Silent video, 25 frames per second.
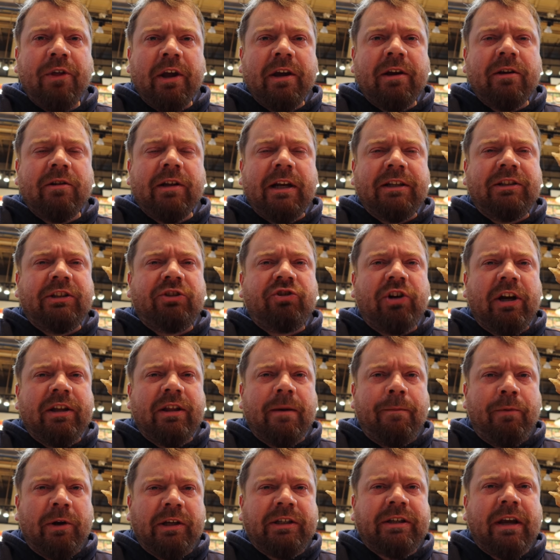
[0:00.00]
think I'd like to try the
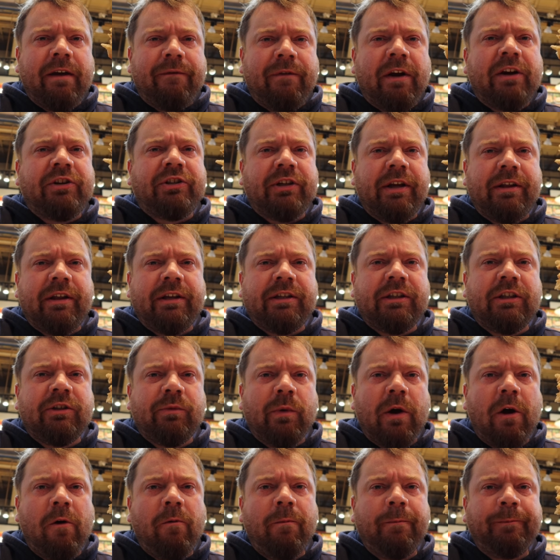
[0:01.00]
brisket version of this as
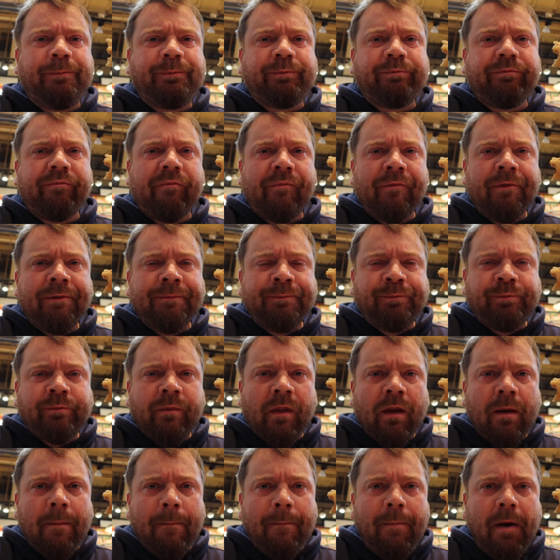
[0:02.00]
well.
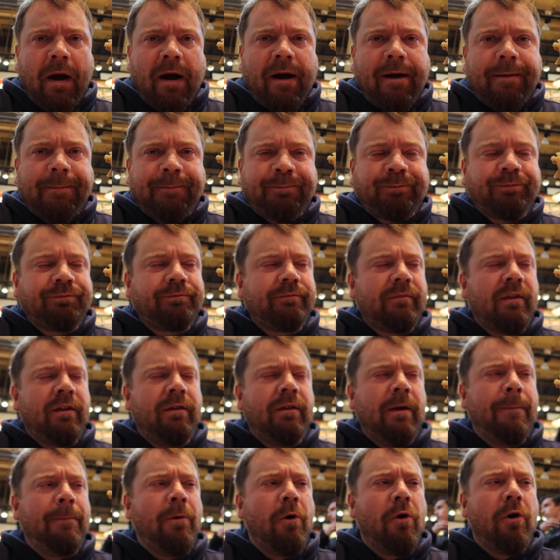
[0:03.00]
But
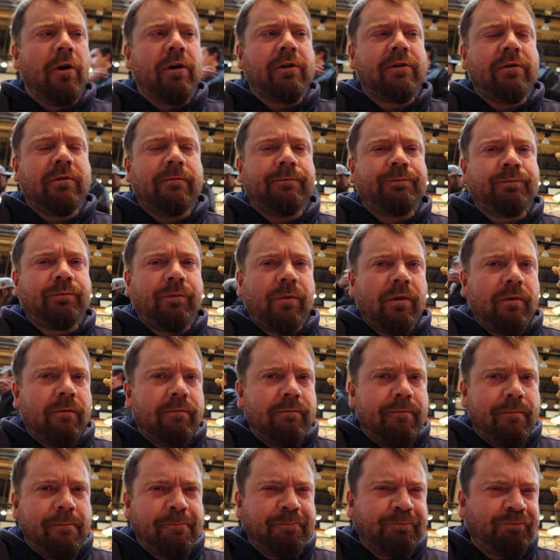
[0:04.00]
the pork,
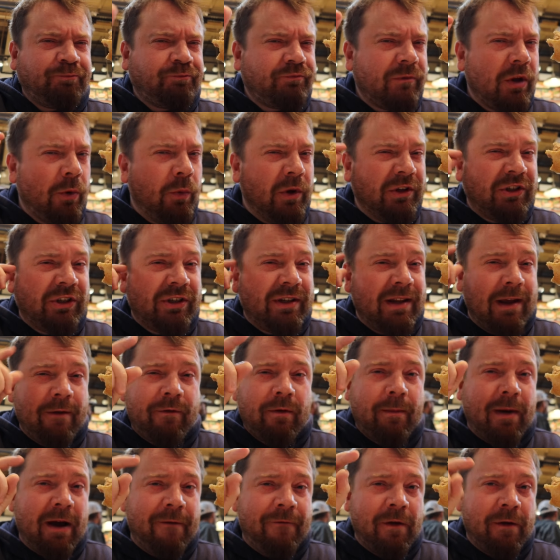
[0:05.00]
which is never
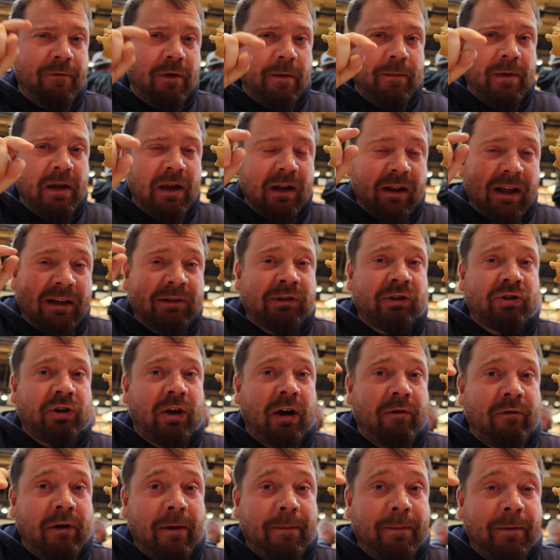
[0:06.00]
my favourite meat unless it's on
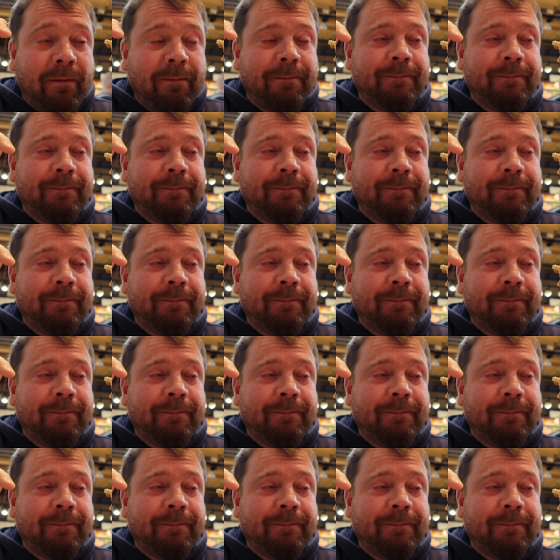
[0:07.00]
a rib.